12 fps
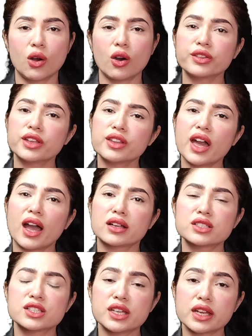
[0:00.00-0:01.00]
On the other
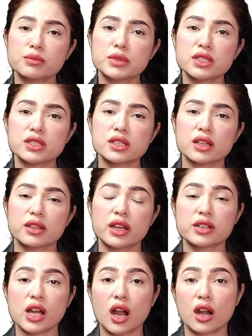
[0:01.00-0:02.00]
hand, statements
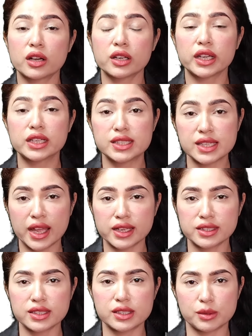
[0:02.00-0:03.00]
that are
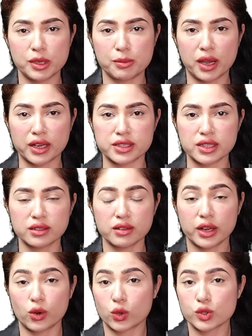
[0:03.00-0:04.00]
intended to be binding
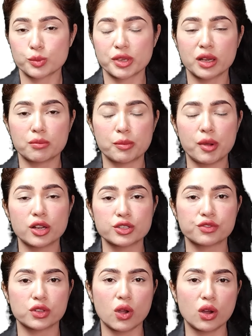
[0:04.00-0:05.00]
and also become part
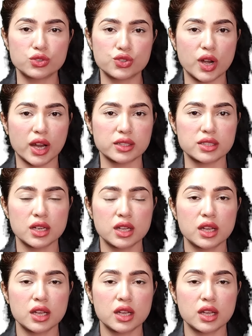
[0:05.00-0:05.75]
of the contract,